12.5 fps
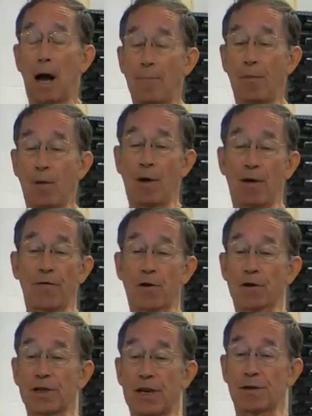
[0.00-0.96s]
I put my
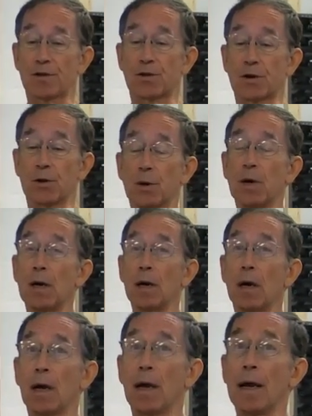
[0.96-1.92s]
first set screw
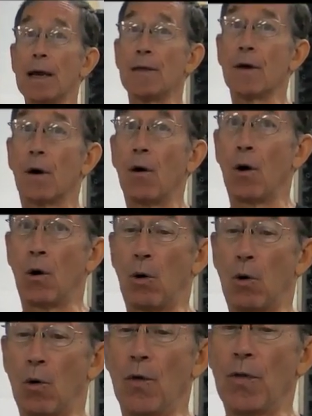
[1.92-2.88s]
in the
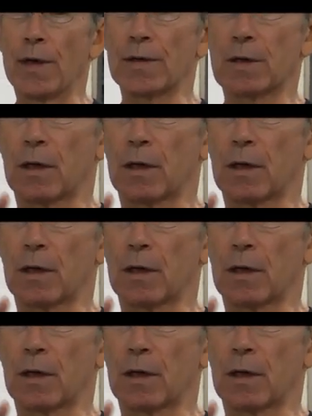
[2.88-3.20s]
hole that's